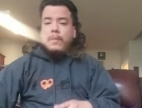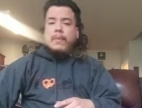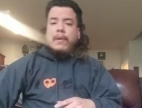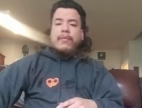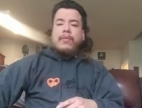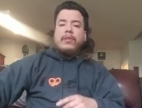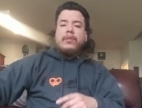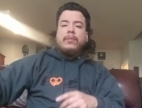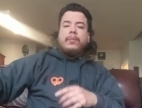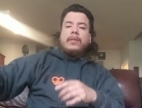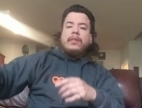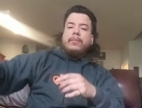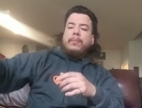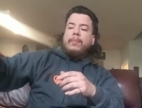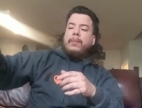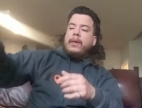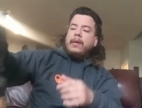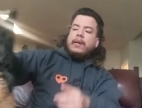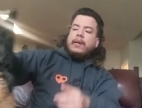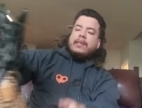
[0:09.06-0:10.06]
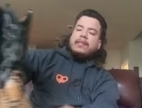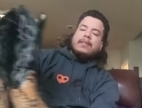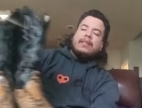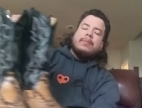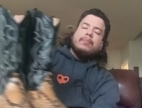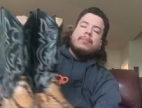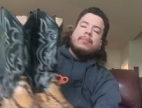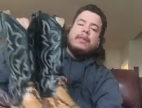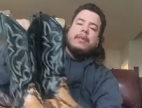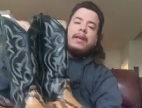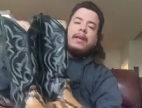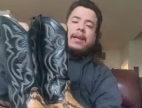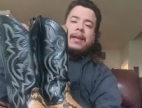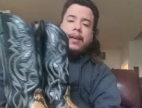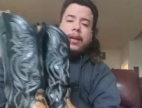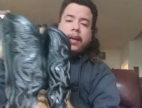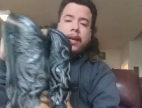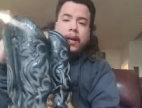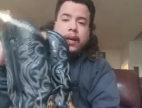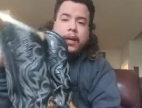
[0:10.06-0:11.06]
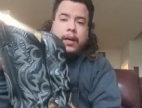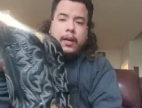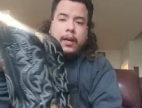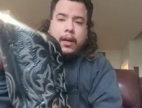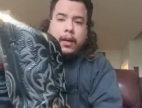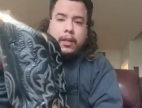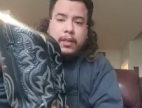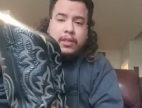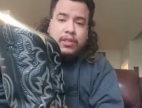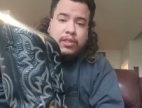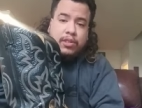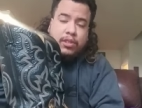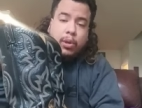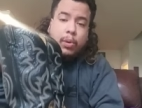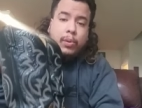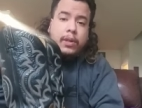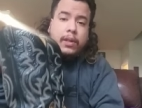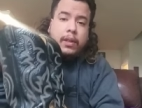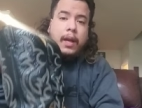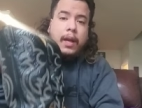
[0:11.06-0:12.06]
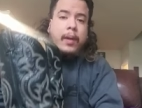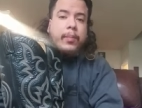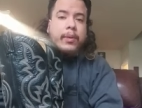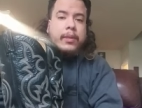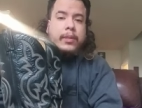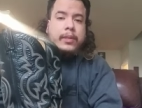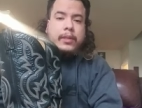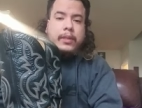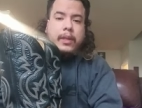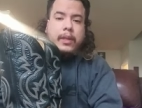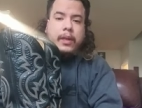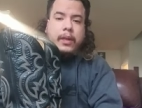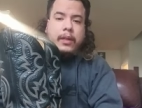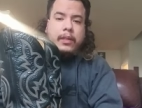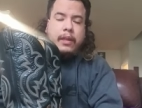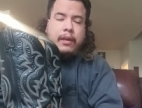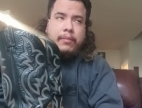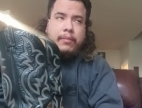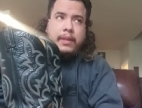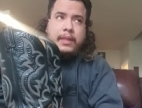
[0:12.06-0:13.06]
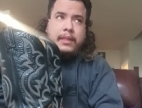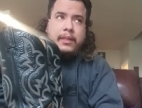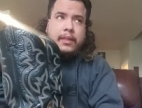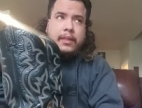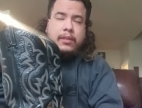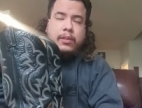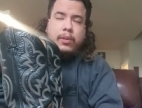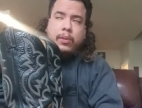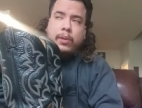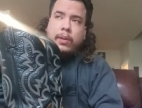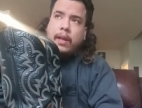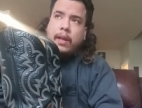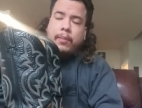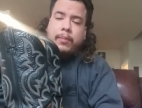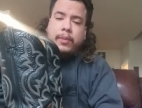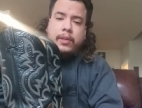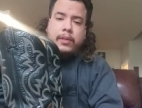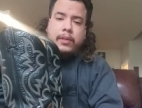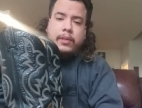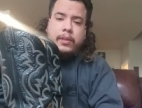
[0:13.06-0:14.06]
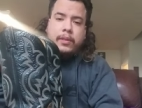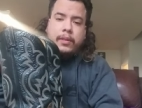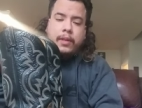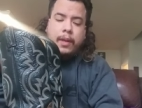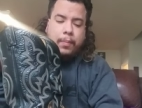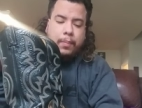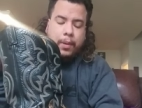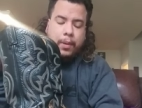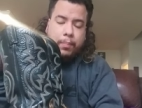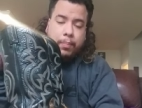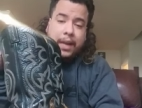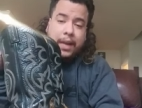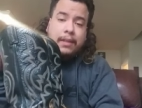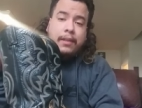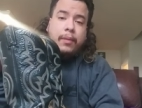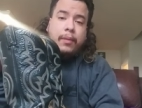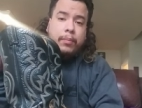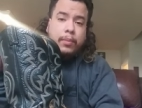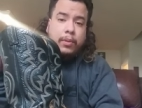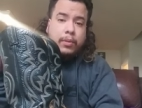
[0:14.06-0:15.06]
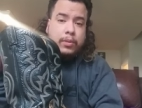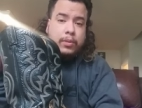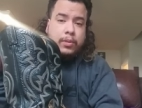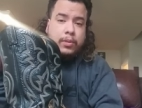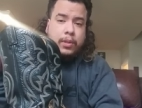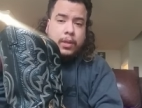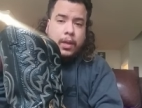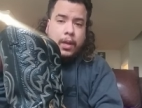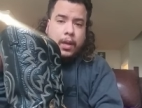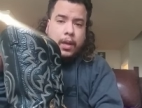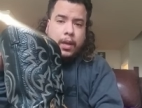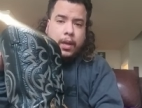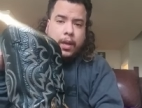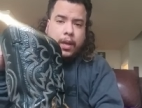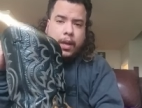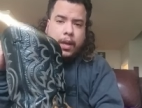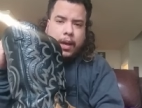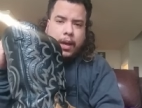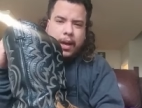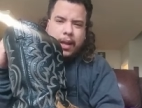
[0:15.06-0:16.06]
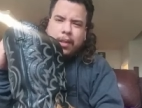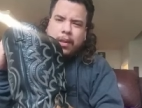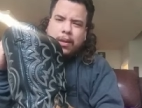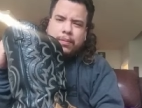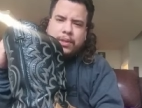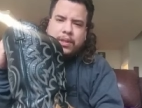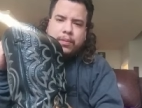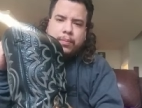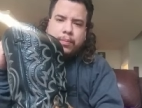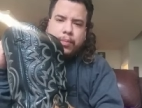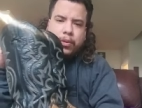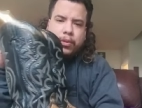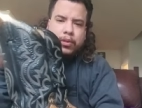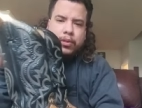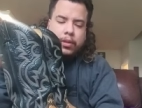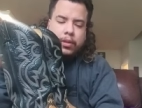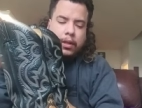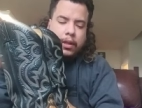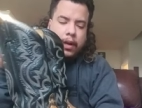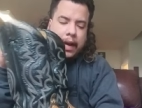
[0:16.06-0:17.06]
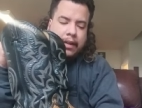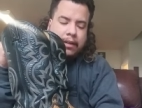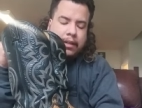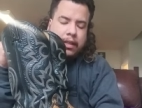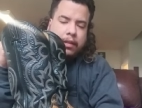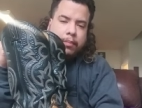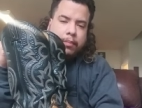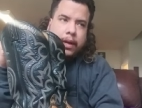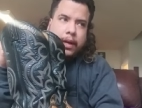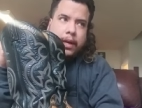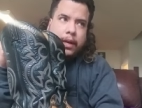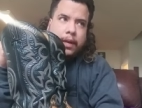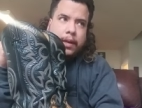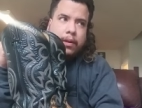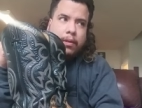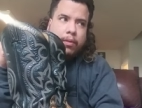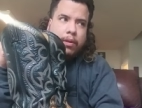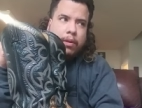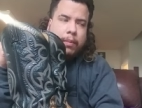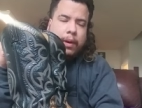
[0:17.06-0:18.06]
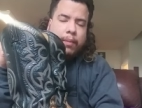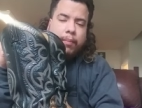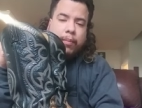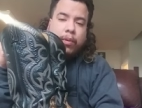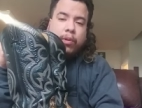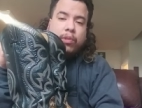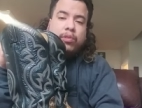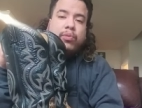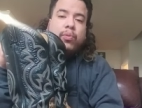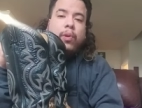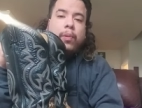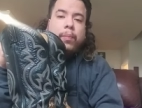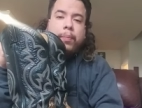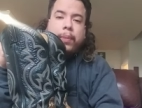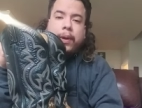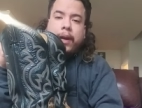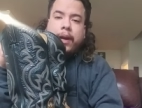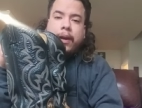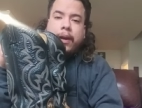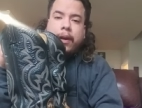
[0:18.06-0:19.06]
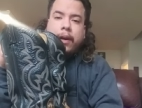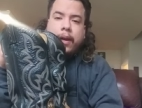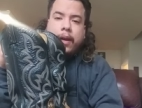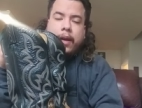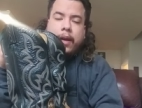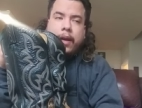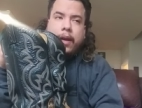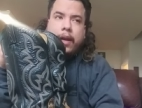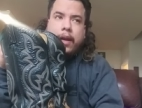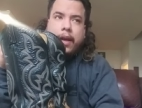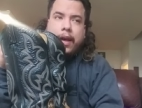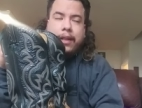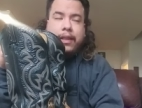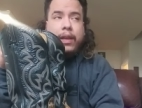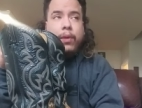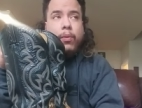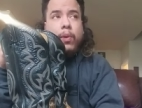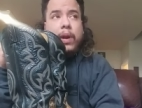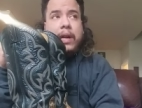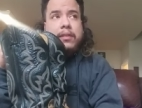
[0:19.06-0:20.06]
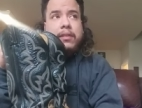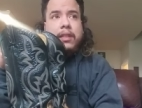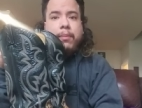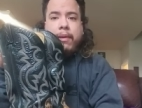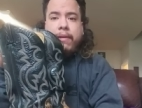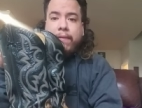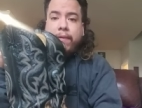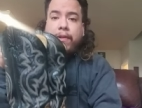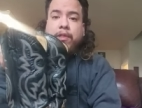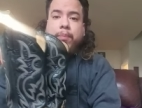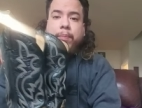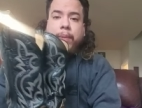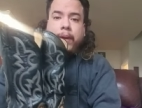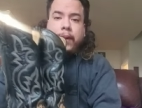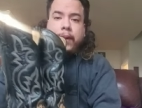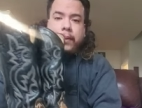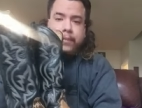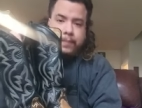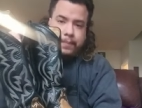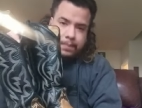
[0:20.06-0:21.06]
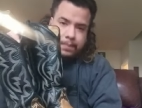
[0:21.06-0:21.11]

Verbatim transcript: my first deep pair is going to be a, uh, these are Tony Llamas. Uh, they're vintage Tony Llamas, uh, Python boots. I love these boots. They're actually my one of my most worn pair. And they were actually my first pair.